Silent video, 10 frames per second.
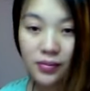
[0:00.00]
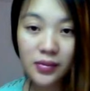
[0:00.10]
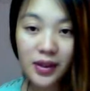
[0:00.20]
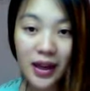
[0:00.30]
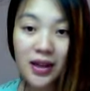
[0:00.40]

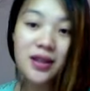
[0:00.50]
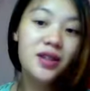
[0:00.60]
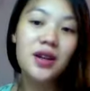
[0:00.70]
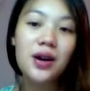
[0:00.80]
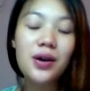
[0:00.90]
Okay,
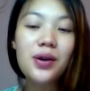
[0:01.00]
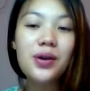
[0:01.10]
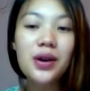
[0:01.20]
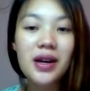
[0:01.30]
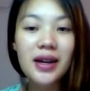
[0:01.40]

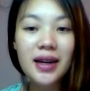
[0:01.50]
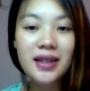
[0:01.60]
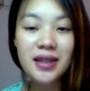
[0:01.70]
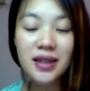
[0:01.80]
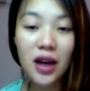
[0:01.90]
so
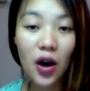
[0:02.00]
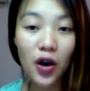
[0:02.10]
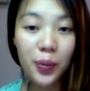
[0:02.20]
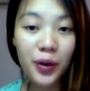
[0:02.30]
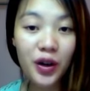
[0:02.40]
next is the
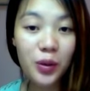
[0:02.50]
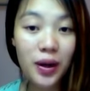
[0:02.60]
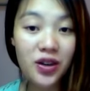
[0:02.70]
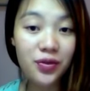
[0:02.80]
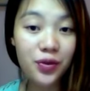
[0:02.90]
Hope Girl
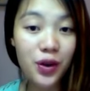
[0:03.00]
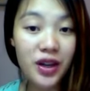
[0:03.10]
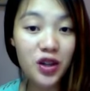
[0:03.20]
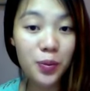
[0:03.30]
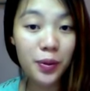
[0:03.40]
140
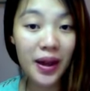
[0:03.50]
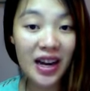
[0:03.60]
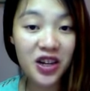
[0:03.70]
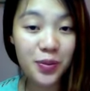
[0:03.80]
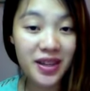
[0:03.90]
Super
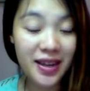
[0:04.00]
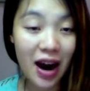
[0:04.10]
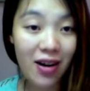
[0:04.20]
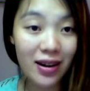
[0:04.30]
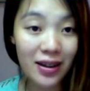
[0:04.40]
Lash
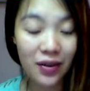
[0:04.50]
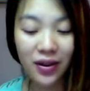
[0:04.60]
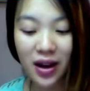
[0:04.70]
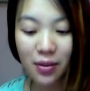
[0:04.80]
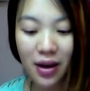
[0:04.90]
Mascara
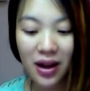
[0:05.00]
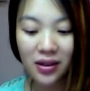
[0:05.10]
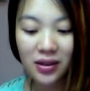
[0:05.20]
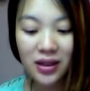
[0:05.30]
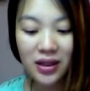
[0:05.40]
11ml.